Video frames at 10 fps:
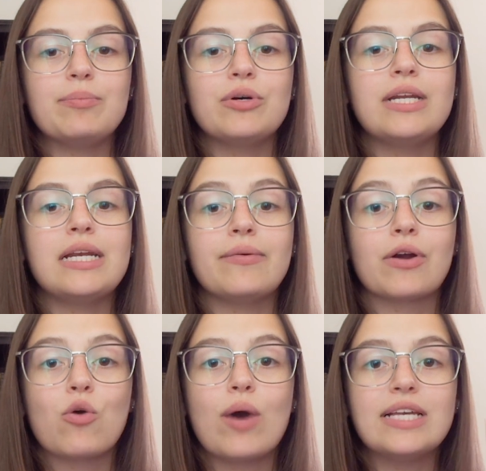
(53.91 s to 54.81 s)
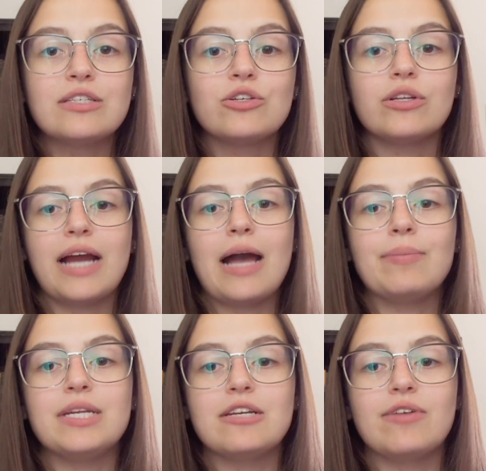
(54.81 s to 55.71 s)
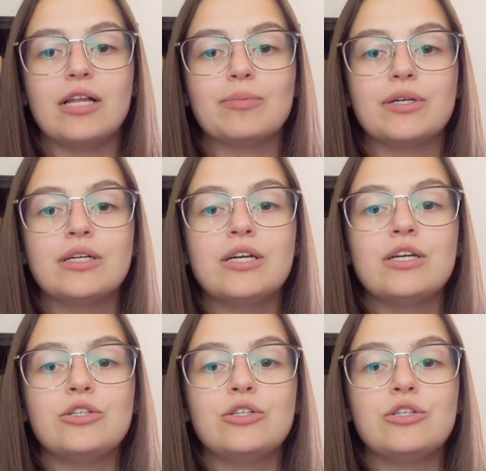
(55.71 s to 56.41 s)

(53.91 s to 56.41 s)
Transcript: put in a request to their Appian developer